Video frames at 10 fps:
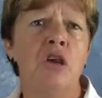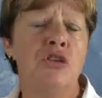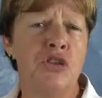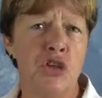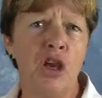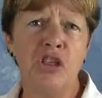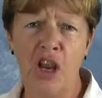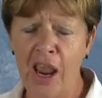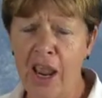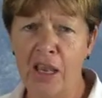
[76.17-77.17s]

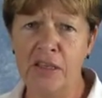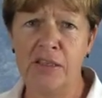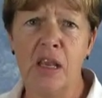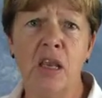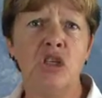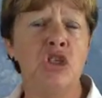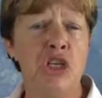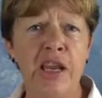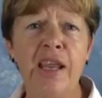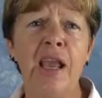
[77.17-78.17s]
such as
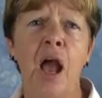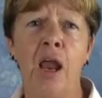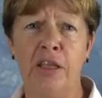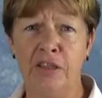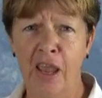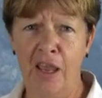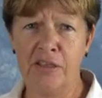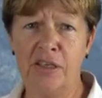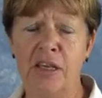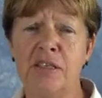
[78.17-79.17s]
cheating on a test